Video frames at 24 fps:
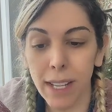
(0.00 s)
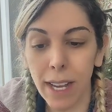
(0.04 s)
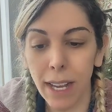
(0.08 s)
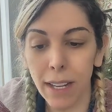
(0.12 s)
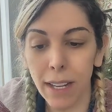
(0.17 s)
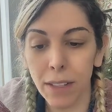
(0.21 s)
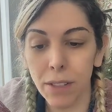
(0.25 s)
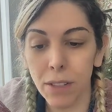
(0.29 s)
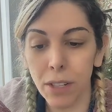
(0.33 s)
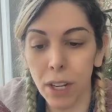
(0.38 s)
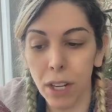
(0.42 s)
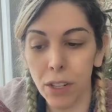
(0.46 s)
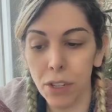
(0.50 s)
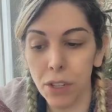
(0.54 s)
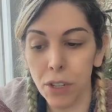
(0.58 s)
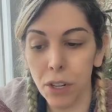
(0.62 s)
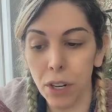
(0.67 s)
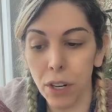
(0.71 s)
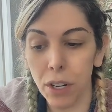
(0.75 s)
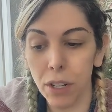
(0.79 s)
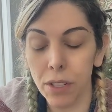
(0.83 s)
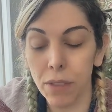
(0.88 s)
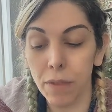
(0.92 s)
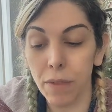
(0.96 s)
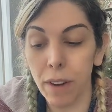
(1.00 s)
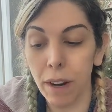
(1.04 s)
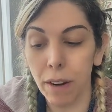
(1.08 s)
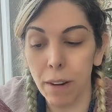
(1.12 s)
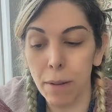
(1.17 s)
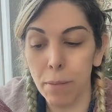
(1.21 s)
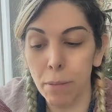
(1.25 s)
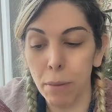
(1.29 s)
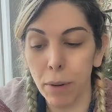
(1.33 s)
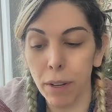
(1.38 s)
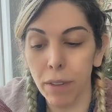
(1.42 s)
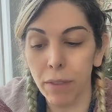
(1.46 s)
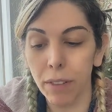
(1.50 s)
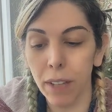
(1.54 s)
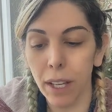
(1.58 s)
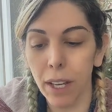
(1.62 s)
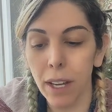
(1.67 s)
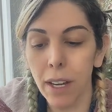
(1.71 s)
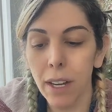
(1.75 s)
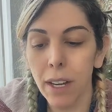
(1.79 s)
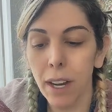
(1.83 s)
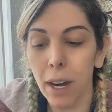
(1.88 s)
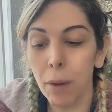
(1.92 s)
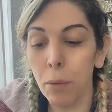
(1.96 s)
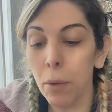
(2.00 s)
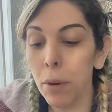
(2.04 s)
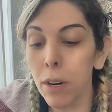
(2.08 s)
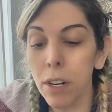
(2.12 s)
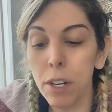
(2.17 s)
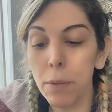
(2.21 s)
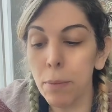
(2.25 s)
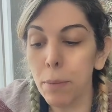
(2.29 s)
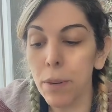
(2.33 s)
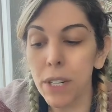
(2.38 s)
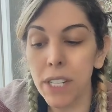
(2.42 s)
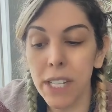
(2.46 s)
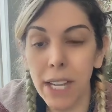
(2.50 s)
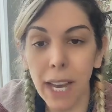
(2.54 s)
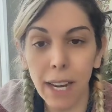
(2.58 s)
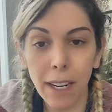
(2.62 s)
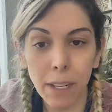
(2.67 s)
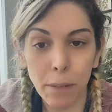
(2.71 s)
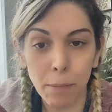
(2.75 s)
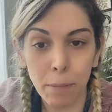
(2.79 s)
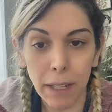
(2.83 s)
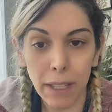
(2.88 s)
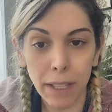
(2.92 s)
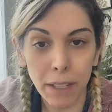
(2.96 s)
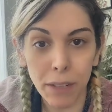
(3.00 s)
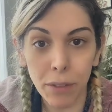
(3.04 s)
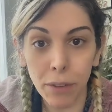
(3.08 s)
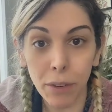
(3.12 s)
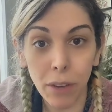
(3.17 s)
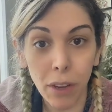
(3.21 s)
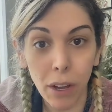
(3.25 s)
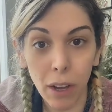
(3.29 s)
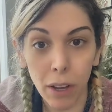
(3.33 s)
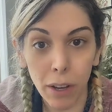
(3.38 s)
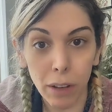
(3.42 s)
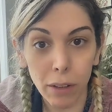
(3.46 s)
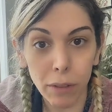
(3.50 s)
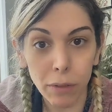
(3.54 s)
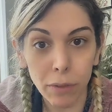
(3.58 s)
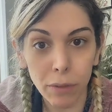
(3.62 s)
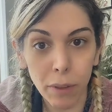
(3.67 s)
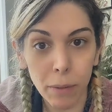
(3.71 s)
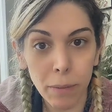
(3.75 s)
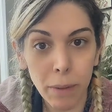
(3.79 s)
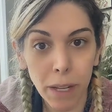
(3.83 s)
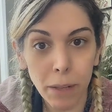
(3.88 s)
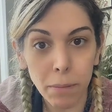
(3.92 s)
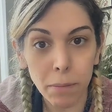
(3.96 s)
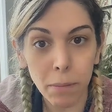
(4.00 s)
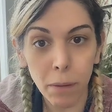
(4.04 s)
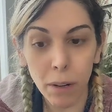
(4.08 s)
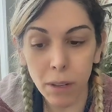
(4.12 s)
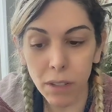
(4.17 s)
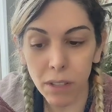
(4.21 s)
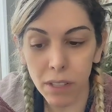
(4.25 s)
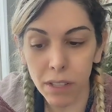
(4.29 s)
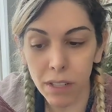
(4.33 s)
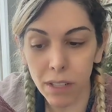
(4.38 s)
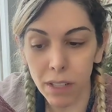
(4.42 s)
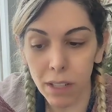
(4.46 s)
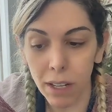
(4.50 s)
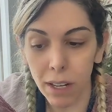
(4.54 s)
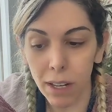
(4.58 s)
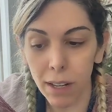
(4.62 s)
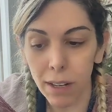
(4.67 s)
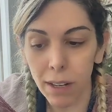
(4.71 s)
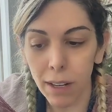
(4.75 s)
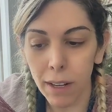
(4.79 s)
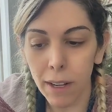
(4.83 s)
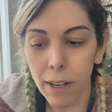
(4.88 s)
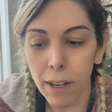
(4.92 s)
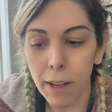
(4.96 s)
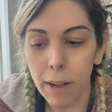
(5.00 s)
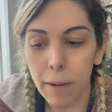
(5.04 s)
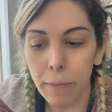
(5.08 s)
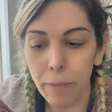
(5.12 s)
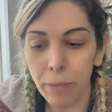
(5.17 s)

Lilith's hand touched hers very briefly. I wanted to protect my little girl from that monster.